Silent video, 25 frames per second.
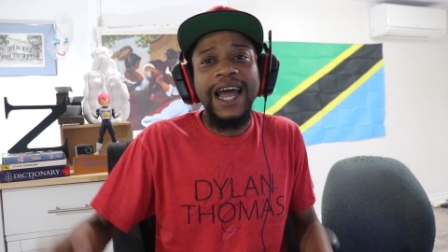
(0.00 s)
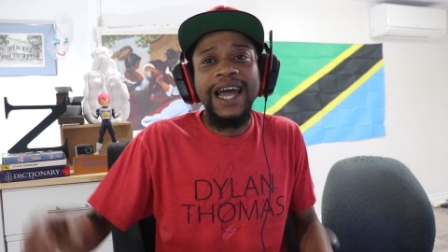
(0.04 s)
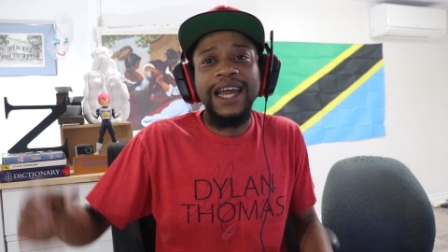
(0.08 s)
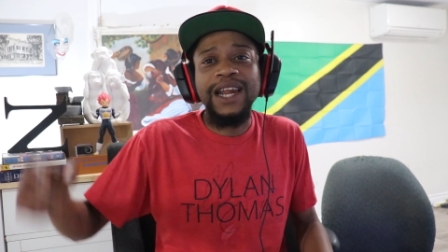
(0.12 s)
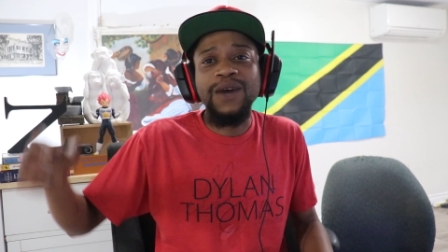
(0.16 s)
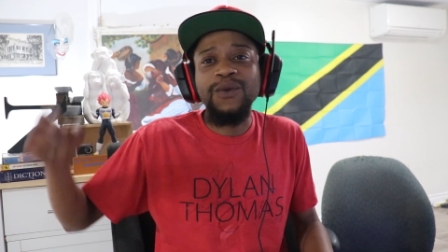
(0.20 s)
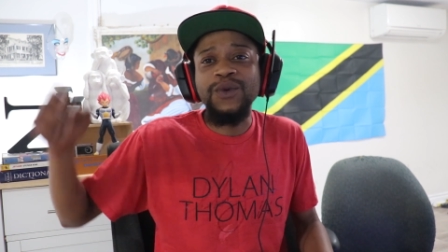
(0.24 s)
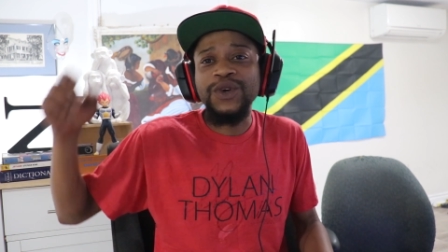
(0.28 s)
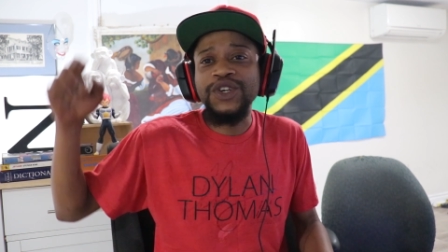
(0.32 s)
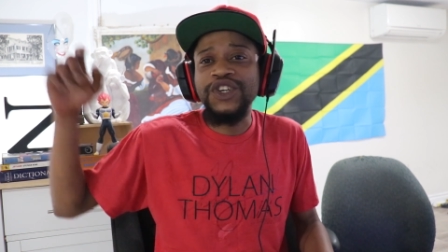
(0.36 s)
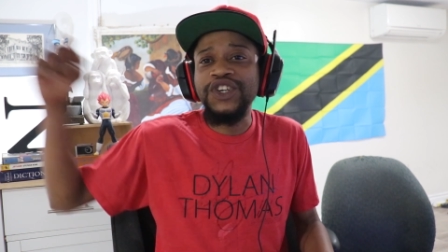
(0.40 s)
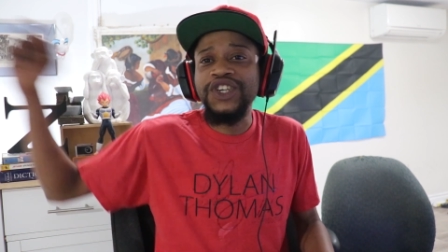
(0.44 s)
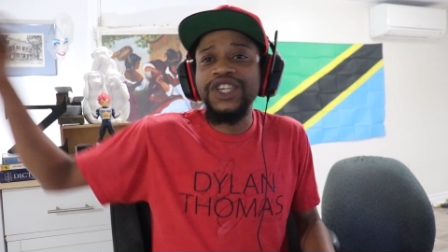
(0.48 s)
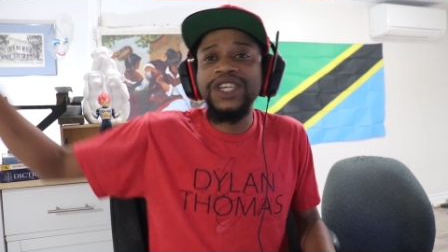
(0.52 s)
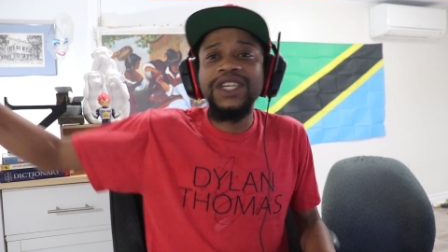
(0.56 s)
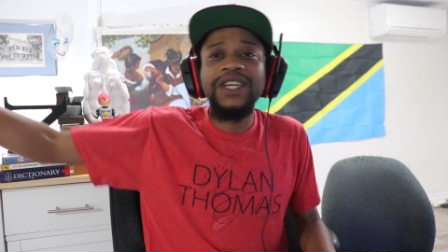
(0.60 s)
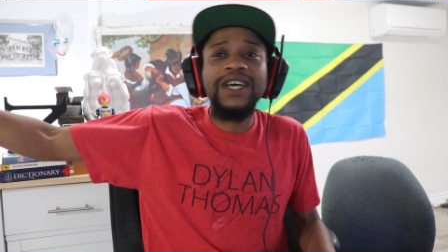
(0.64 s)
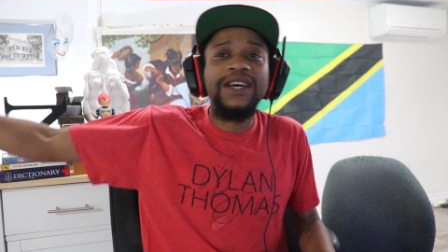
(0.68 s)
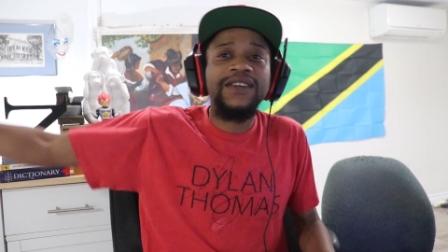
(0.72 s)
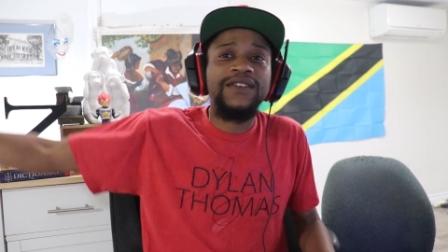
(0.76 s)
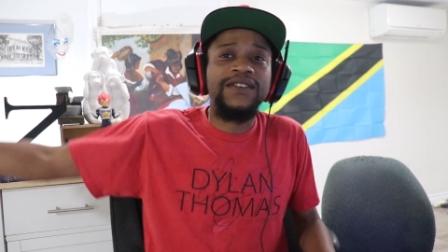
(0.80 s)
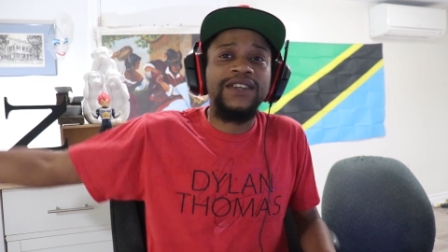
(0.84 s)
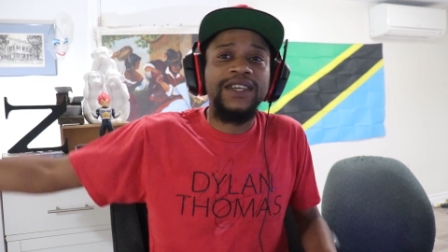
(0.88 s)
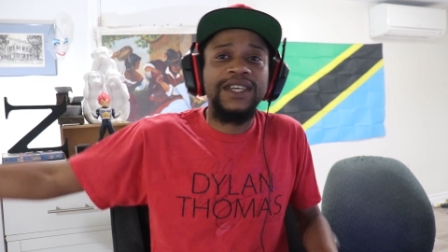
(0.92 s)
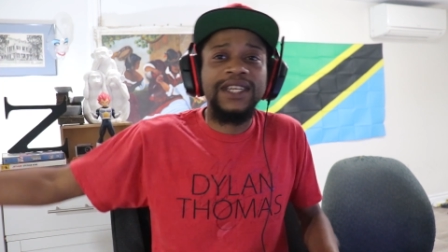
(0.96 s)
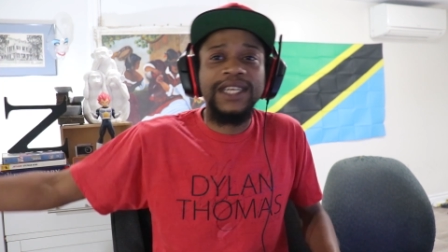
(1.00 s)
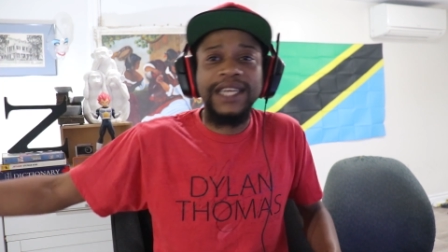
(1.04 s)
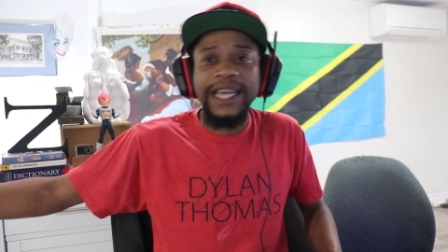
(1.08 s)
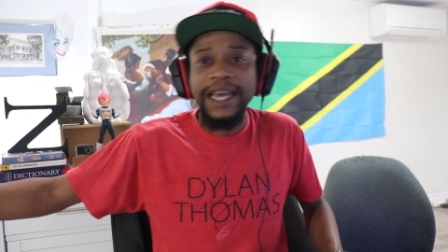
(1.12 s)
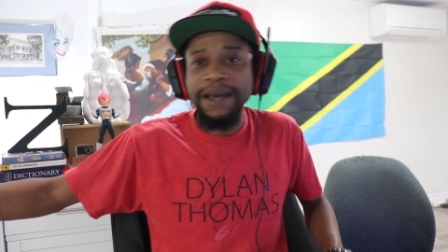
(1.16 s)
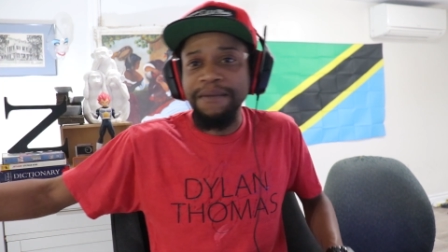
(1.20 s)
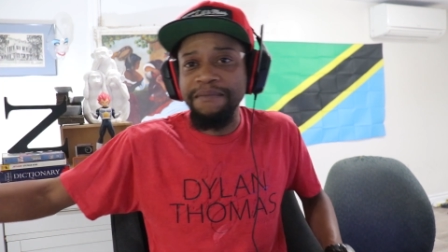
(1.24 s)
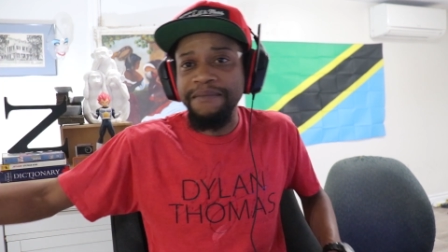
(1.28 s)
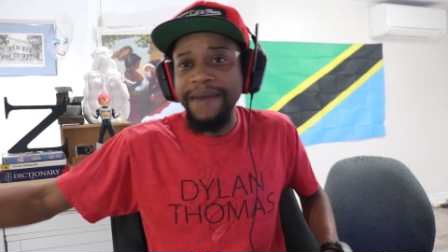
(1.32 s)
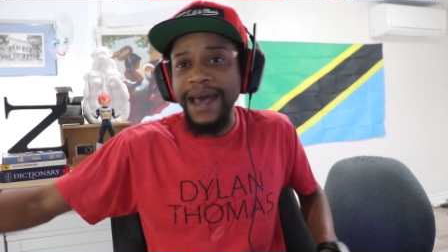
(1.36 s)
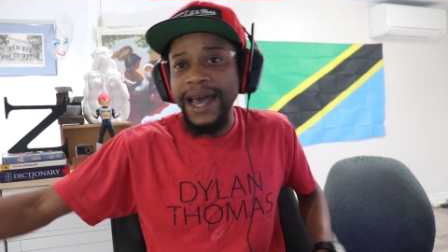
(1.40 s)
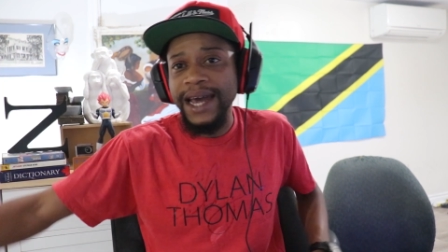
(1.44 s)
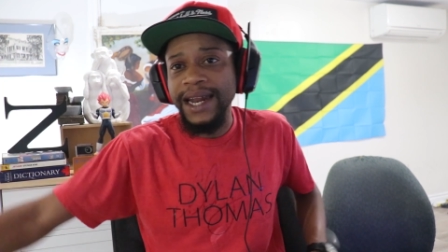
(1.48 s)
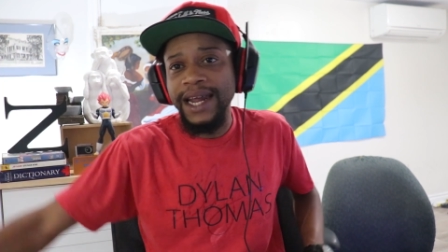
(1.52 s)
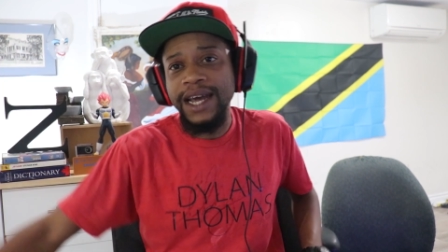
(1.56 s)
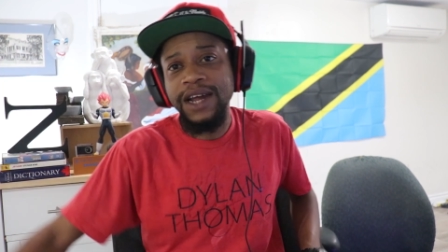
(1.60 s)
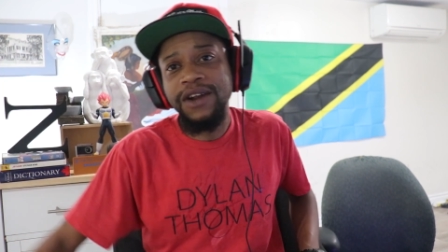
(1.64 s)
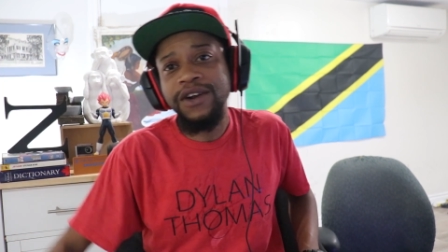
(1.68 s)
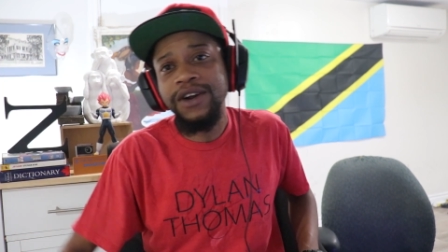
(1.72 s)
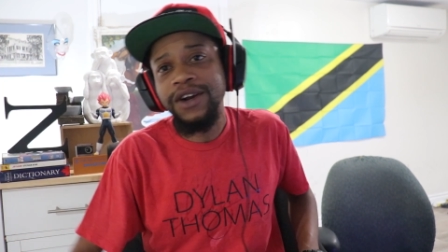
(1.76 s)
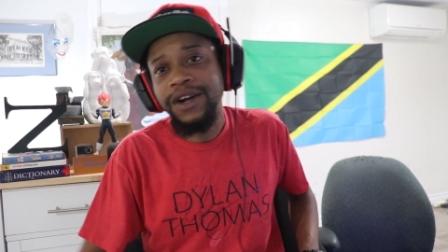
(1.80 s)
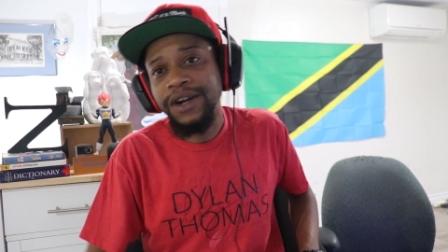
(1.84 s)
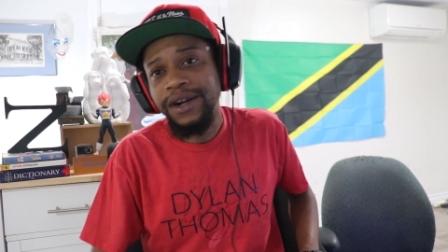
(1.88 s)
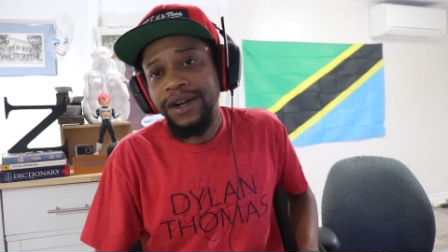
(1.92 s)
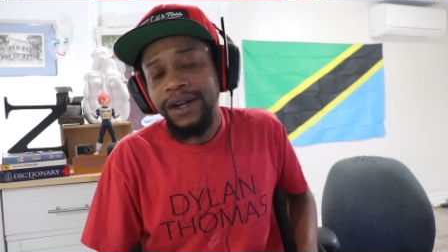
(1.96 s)
when she does it, get mad
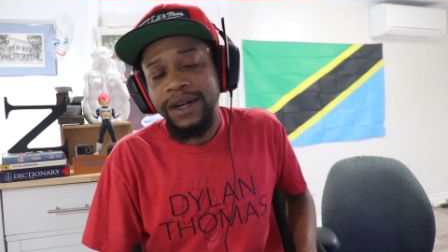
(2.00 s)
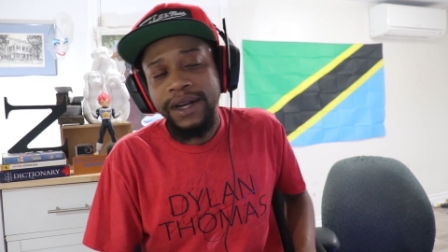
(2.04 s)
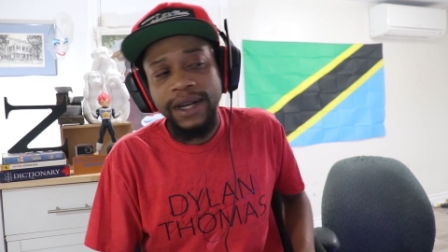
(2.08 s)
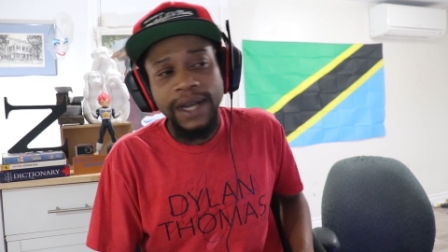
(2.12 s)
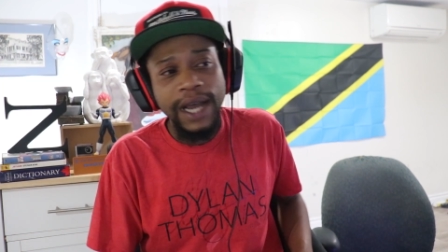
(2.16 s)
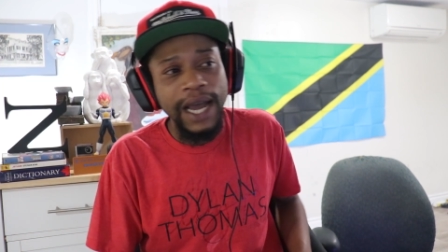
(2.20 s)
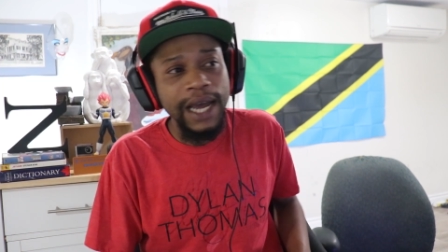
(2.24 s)
at her.